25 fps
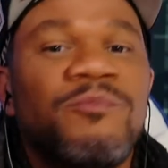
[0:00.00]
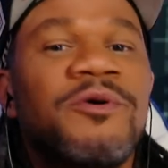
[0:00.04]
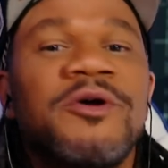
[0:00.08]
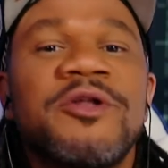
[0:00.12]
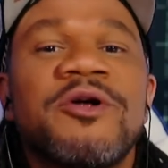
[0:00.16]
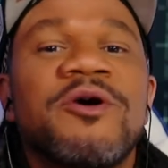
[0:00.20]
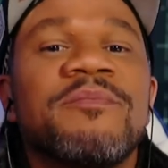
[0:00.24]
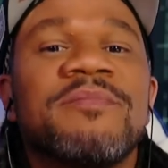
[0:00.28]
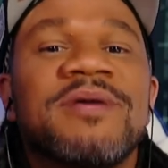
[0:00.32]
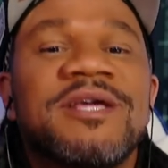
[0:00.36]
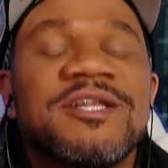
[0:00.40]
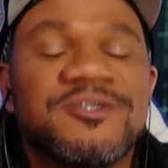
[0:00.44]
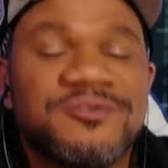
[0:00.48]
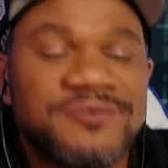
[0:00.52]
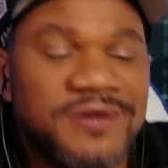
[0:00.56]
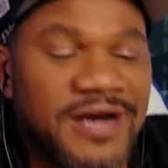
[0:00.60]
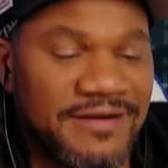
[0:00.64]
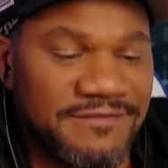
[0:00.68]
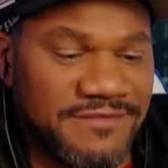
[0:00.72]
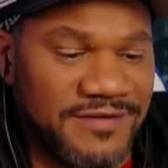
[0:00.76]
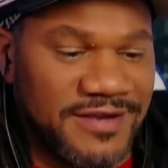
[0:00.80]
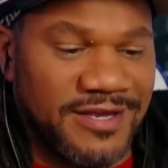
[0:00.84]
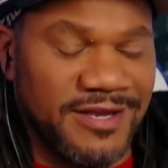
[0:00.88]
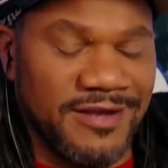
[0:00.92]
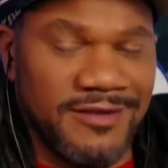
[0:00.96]
We don't mean
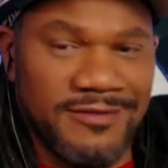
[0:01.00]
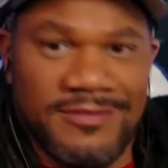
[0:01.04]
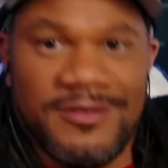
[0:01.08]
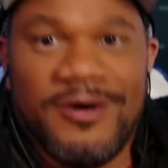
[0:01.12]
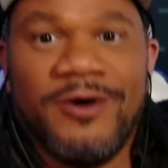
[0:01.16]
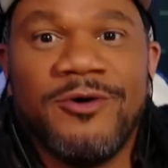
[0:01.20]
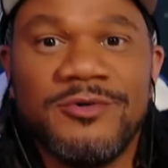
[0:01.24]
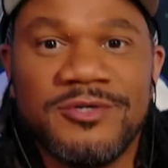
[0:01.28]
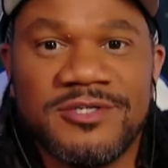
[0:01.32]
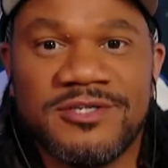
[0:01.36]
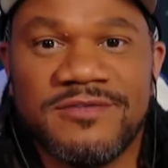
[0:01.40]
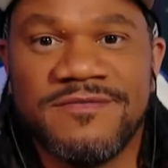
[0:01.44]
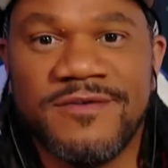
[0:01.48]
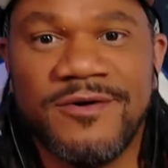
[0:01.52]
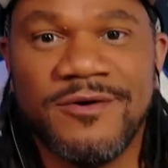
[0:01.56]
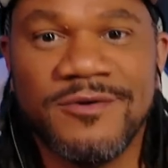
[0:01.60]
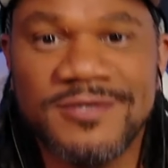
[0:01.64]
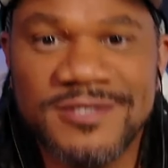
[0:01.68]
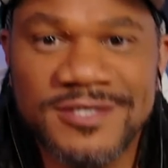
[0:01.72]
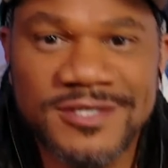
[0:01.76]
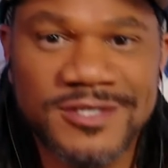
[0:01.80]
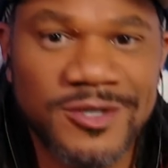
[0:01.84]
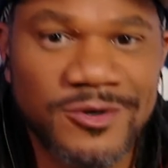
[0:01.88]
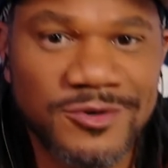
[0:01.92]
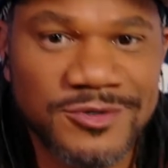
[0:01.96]
trafficking those
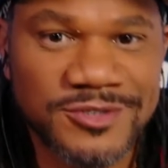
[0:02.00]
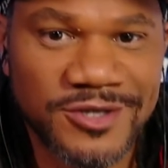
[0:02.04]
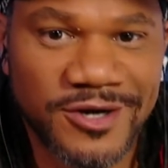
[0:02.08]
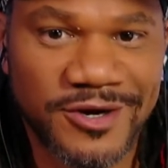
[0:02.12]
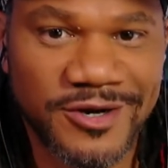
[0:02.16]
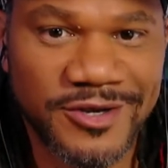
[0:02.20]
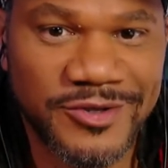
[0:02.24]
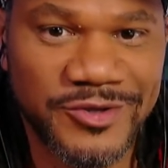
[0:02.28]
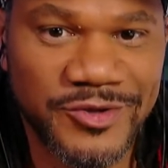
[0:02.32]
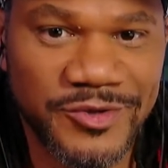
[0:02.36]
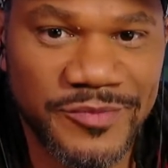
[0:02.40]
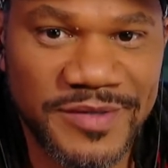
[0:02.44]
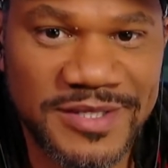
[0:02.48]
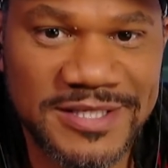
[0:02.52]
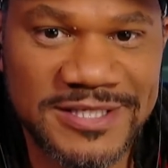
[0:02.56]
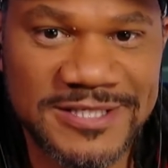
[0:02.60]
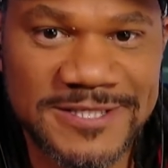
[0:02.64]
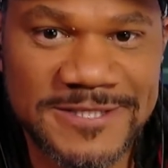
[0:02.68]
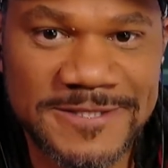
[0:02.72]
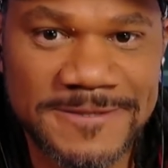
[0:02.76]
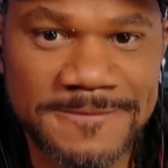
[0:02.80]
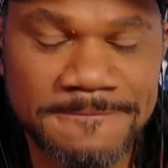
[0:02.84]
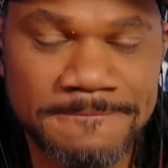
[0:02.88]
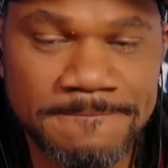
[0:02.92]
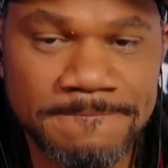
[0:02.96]
folks, those aren't
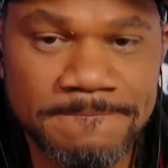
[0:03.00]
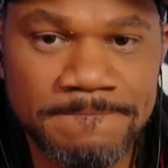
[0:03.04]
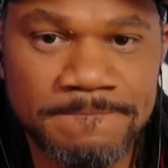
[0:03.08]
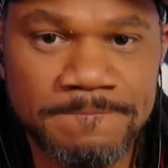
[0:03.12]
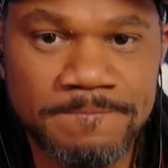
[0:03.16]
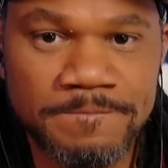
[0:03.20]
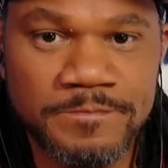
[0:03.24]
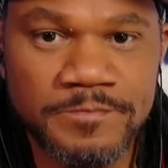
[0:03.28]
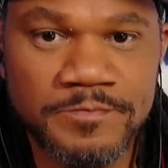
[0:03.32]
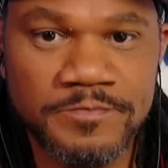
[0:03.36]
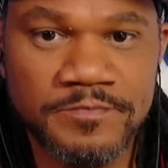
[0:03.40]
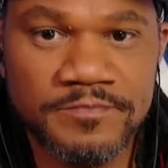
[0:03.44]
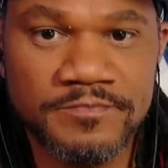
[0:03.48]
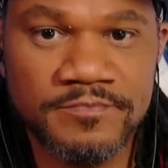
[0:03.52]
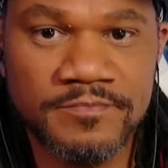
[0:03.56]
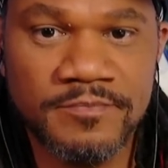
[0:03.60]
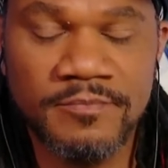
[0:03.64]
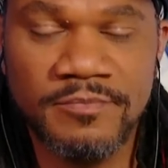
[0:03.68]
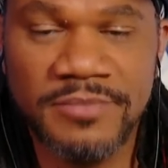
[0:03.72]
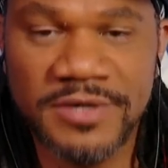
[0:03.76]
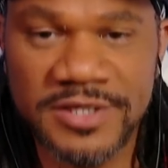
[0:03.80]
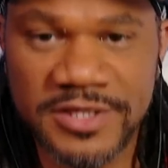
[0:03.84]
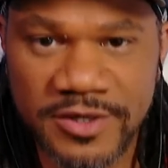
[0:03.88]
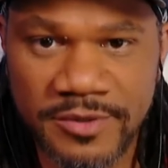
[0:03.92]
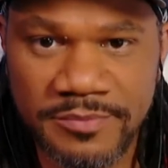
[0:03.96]
humans.
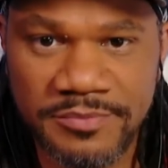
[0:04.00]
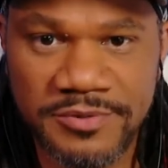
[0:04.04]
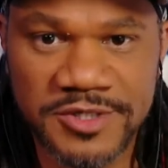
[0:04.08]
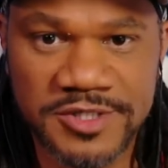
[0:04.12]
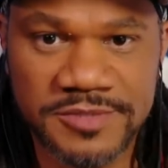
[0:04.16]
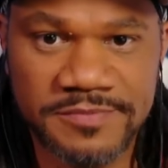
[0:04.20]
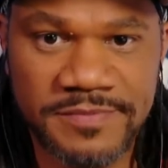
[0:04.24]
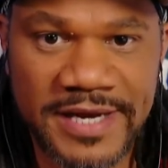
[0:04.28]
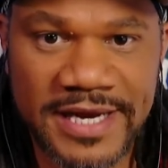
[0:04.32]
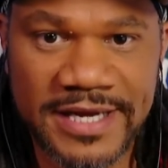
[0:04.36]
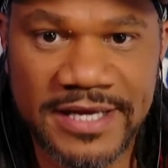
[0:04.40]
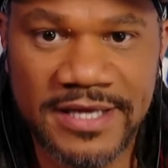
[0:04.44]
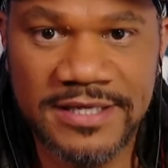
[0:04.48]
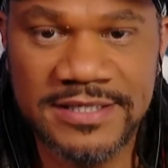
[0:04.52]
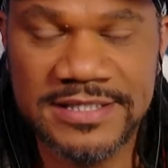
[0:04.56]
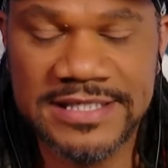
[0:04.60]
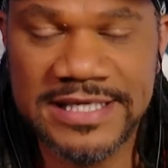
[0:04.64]
But they'll push back